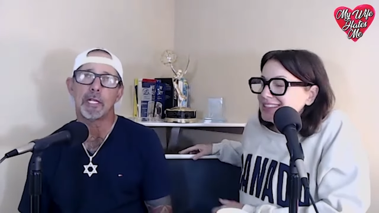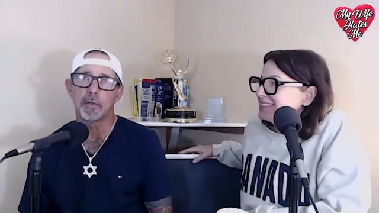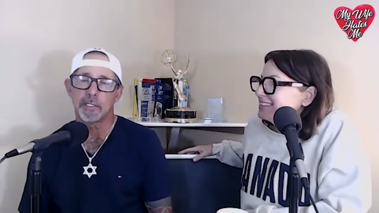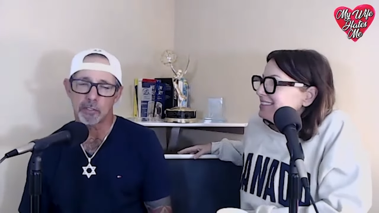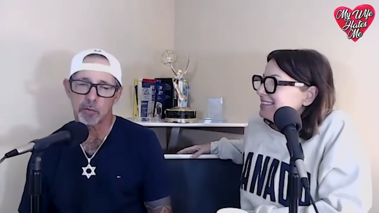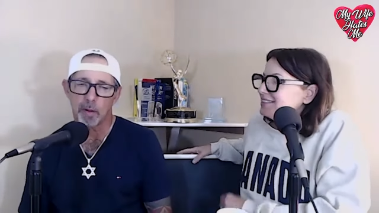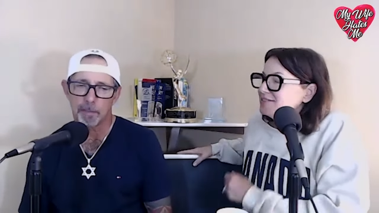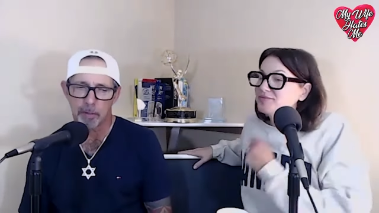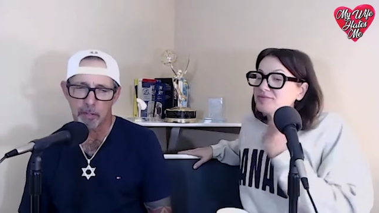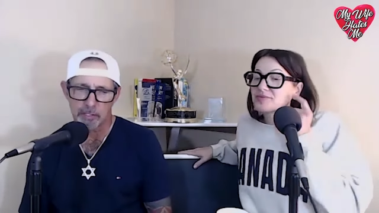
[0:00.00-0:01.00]
Speaker 1: it was just one
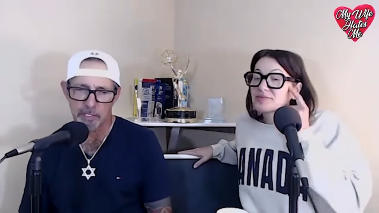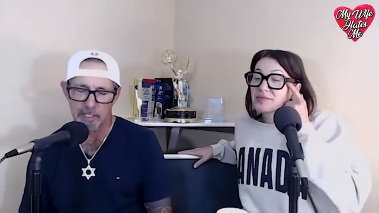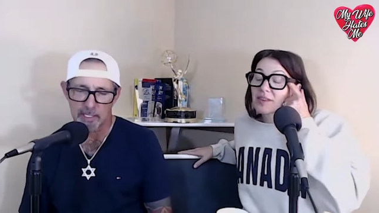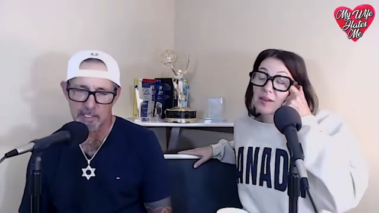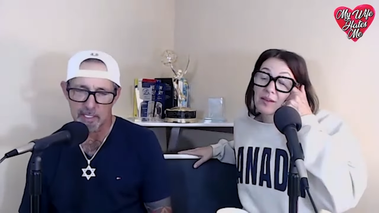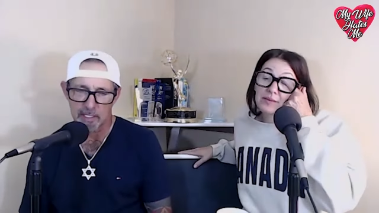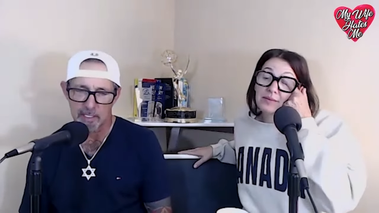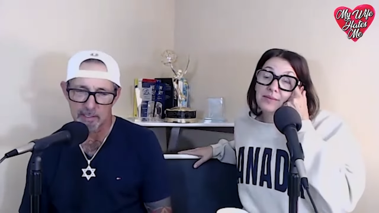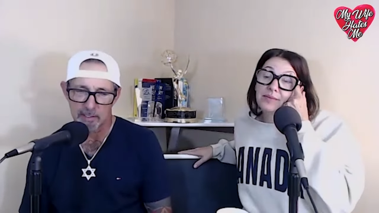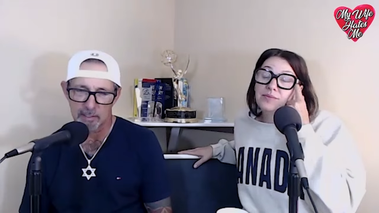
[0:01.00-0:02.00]
person that
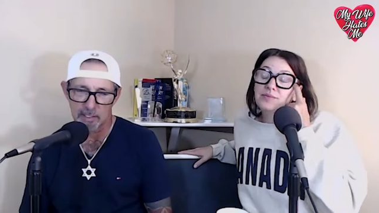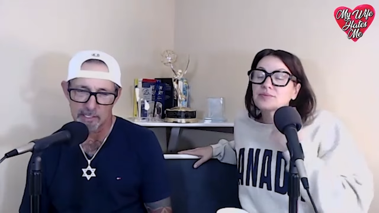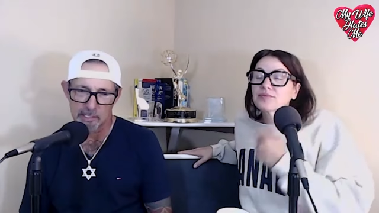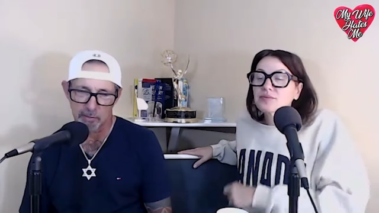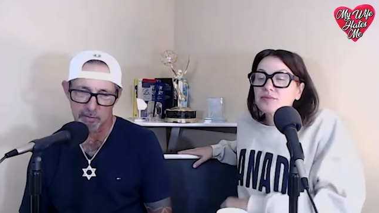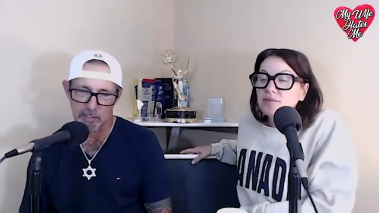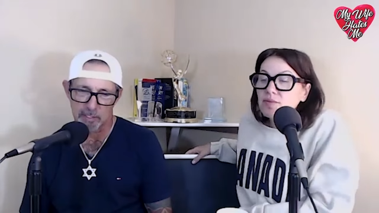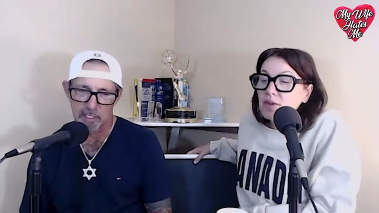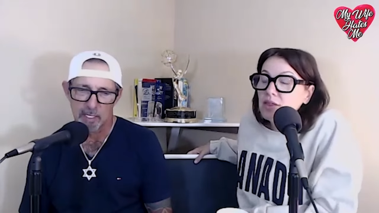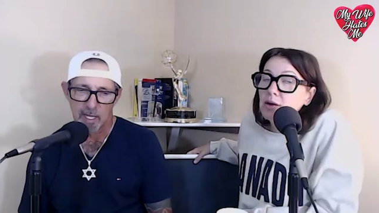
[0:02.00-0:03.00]
said, "Look at his
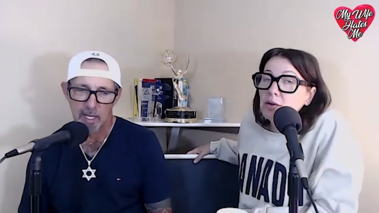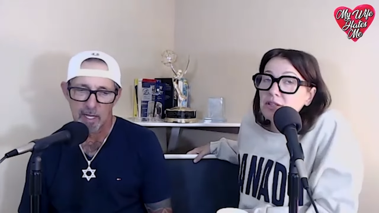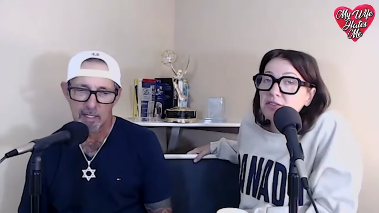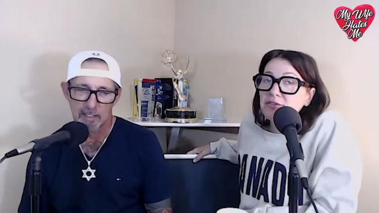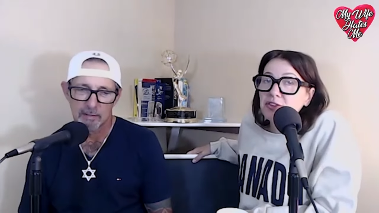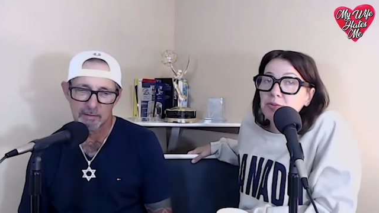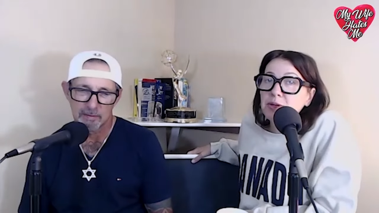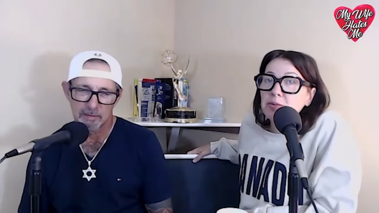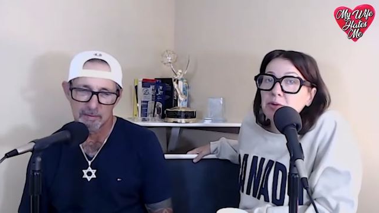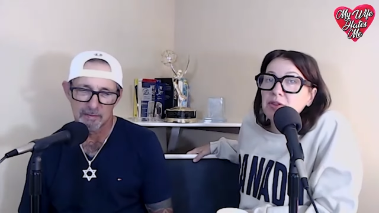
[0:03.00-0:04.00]
shorts."
Speaker 2: There was a few
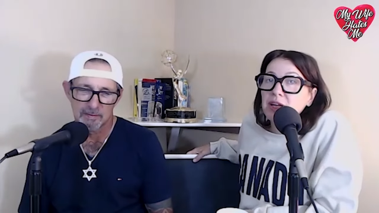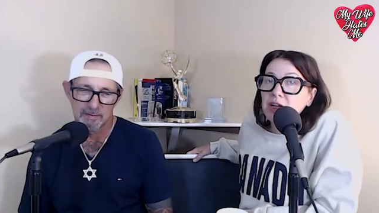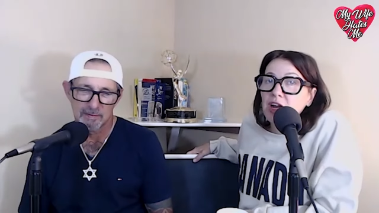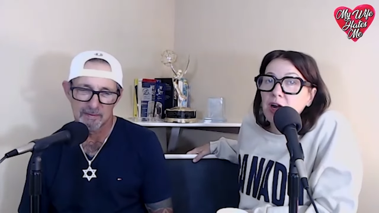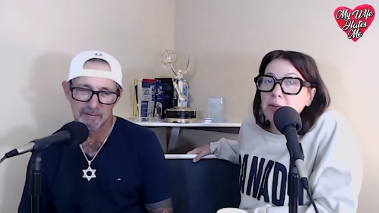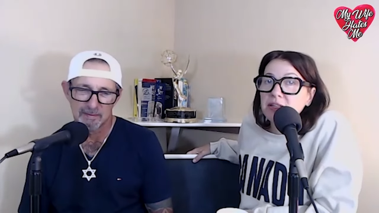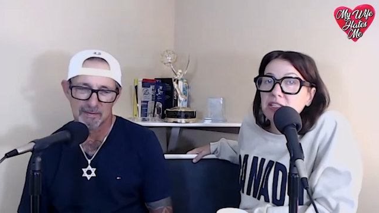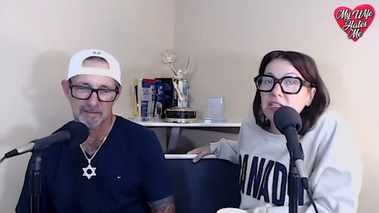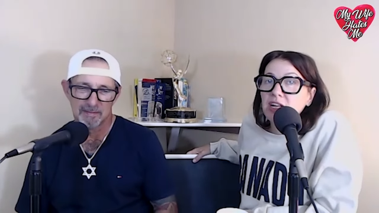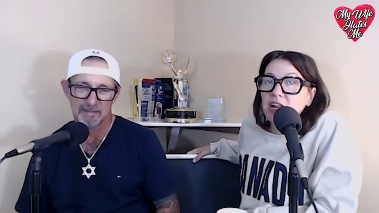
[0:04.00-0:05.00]
people that
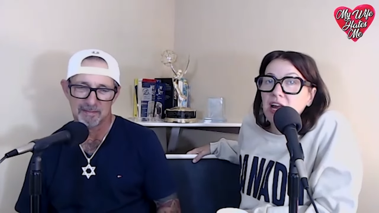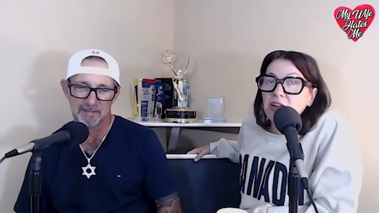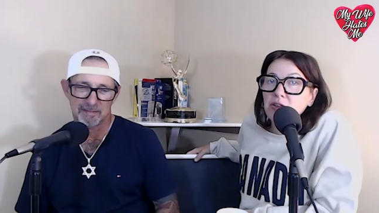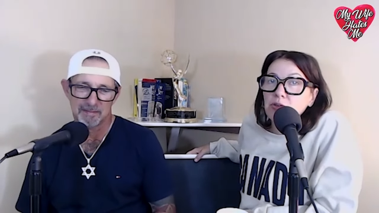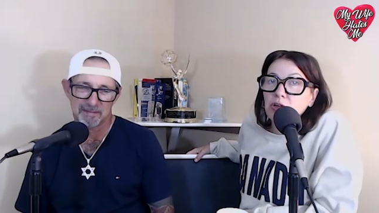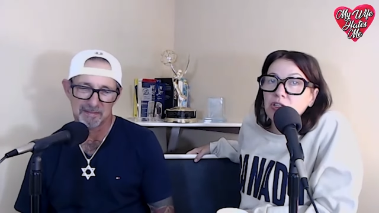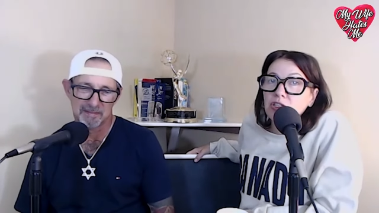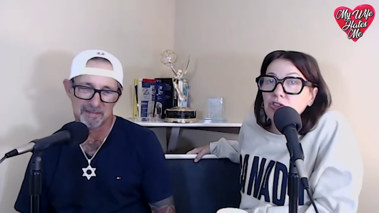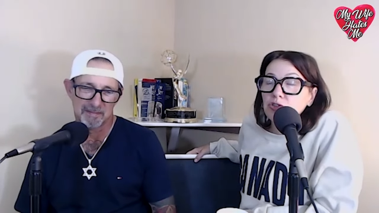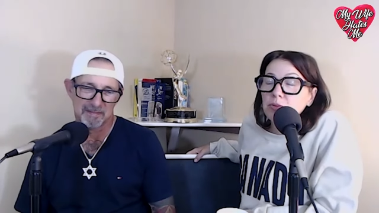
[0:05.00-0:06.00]
commented on how you looked
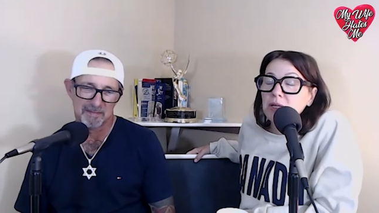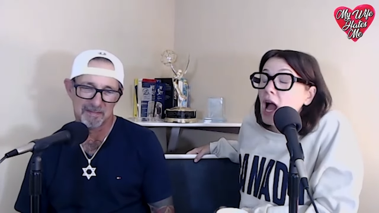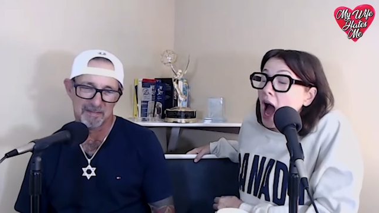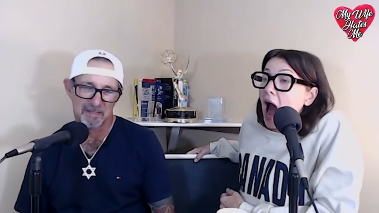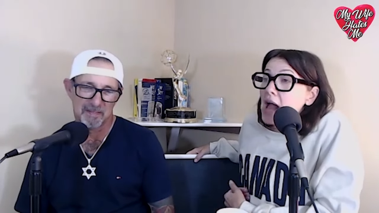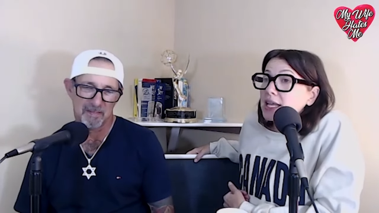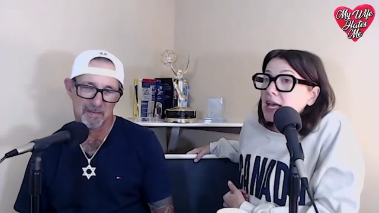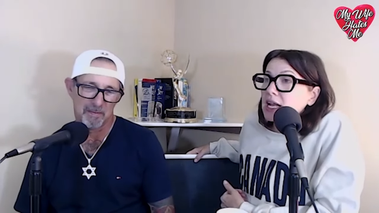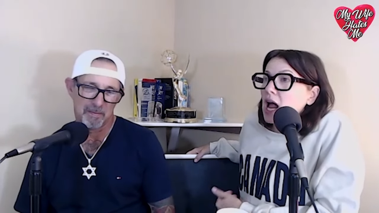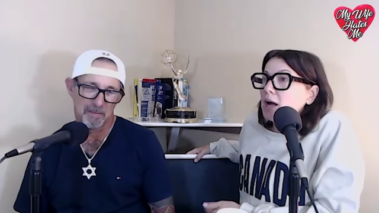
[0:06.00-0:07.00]
to me. I
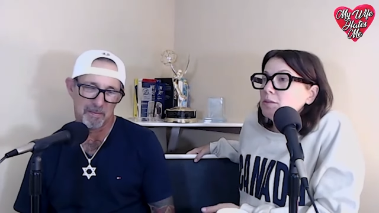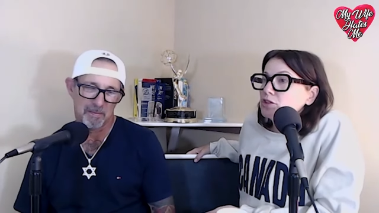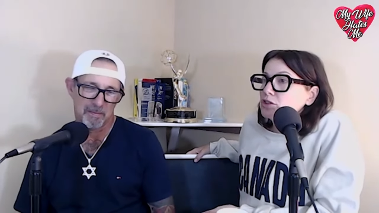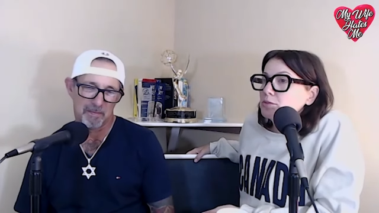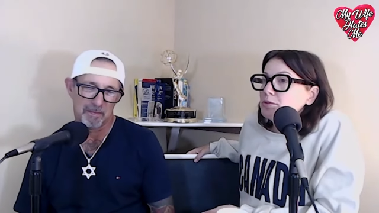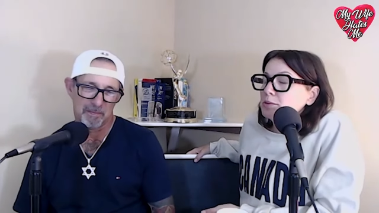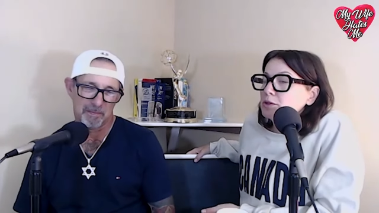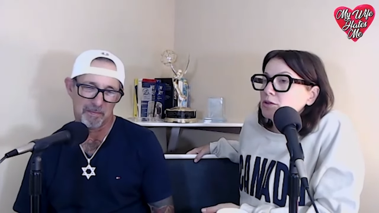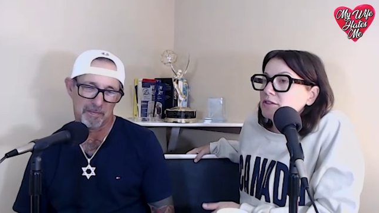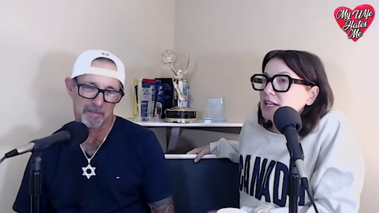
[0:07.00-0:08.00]
get it. I'm sure people
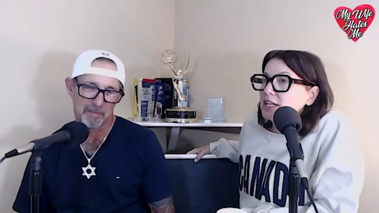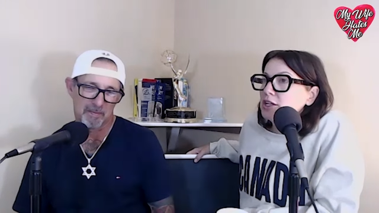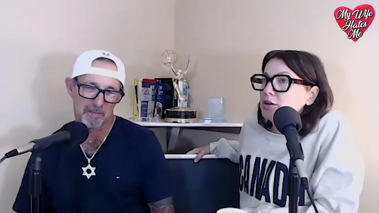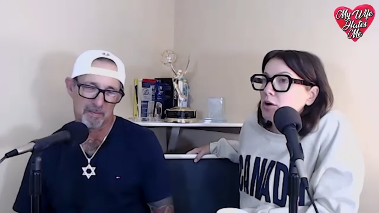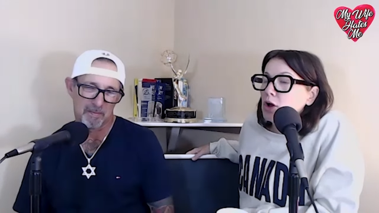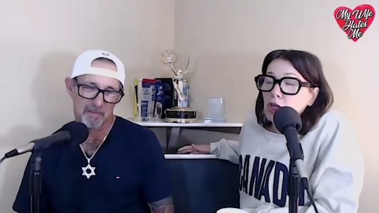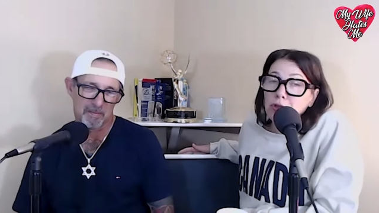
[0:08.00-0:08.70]
don't say to you, "You